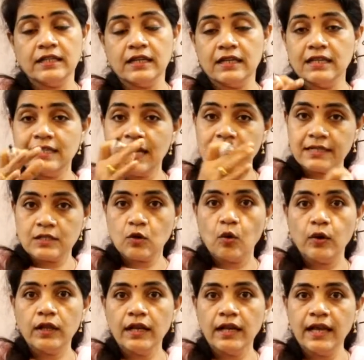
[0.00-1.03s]
that is x
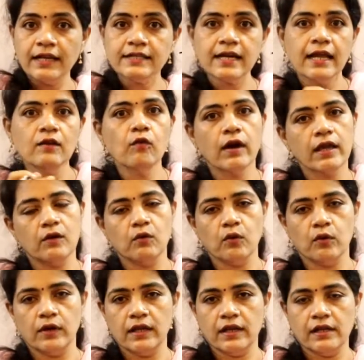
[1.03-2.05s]
coordinate and y
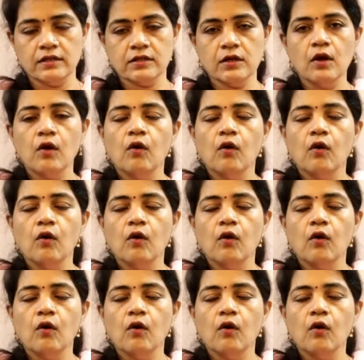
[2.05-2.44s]
coordinate.